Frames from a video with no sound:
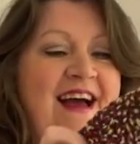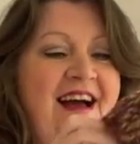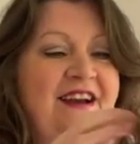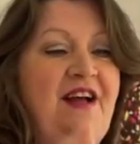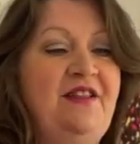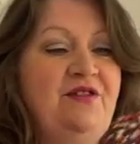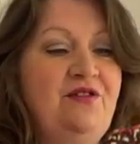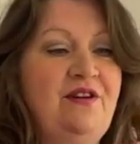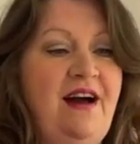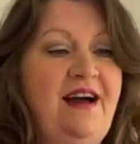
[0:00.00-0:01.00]
And I
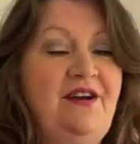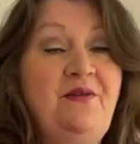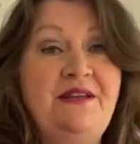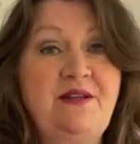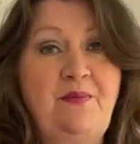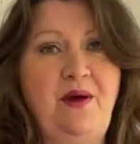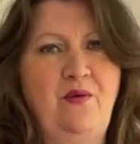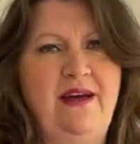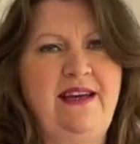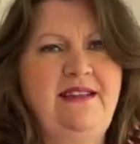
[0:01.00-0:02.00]
thought, I know it's a bit
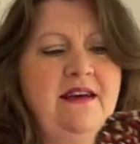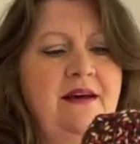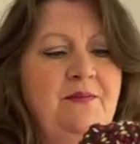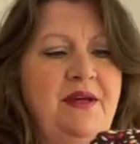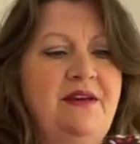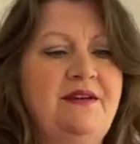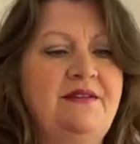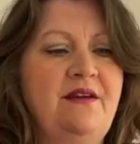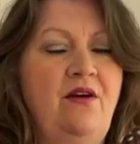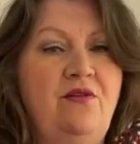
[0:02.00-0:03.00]
weird
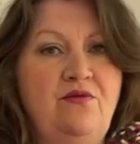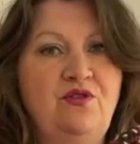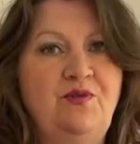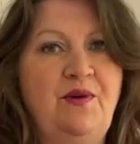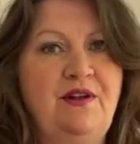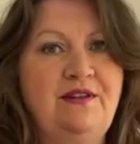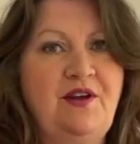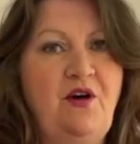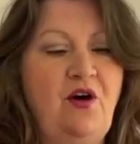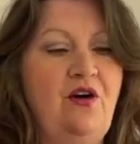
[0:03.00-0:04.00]
because hot water bottles are
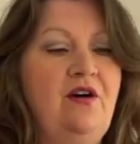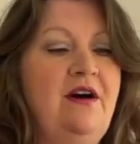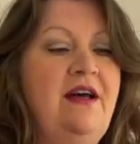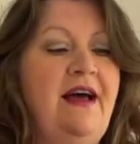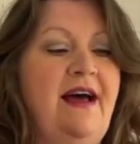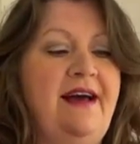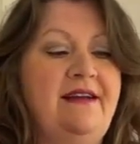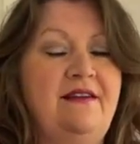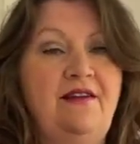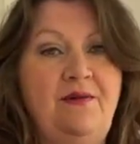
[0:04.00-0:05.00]
hot
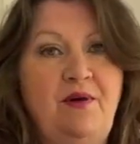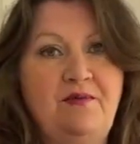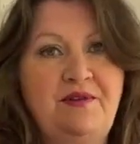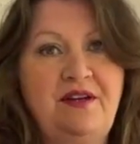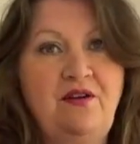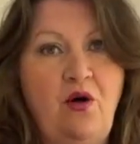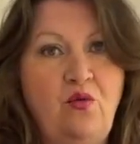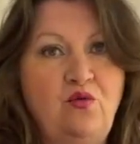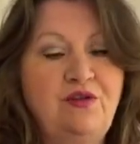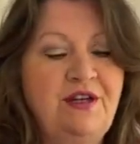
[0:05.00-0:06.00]
and lollipops are
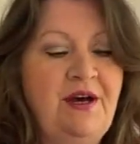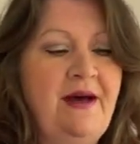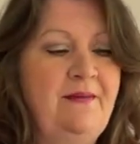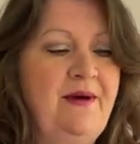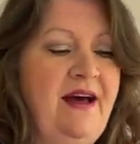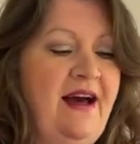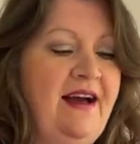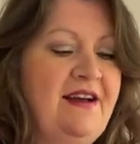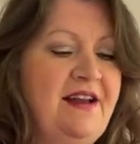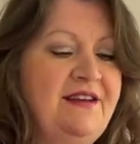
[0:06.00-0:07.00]
cold, but
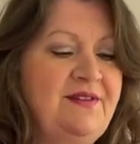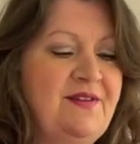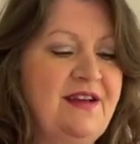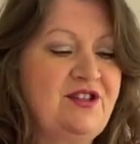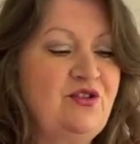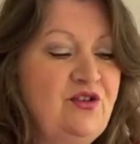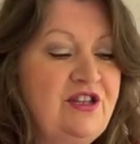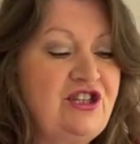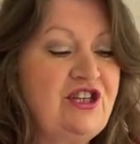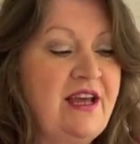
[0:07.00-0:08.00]
I saw the
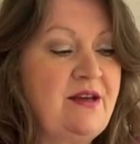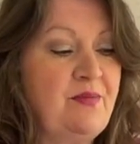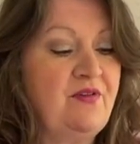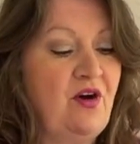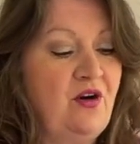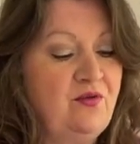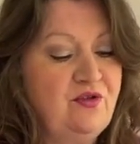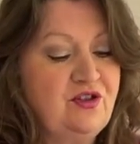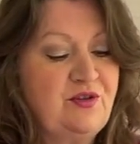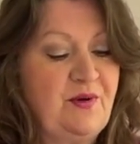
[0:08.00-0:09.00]
shape of a hot
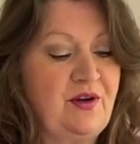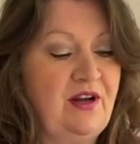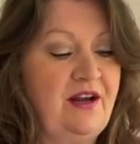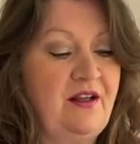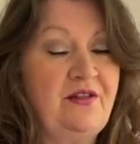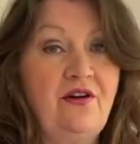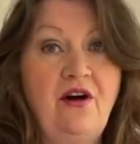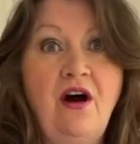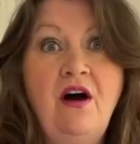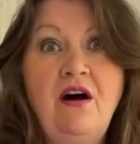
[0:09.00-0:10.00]
water bottle and I thought,